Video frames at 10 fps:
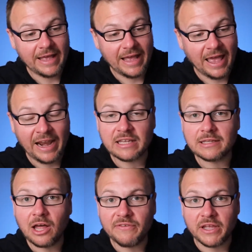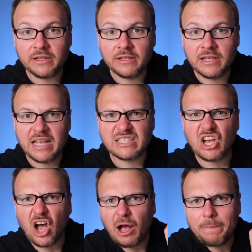and I love it. It's
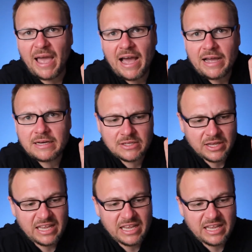compact,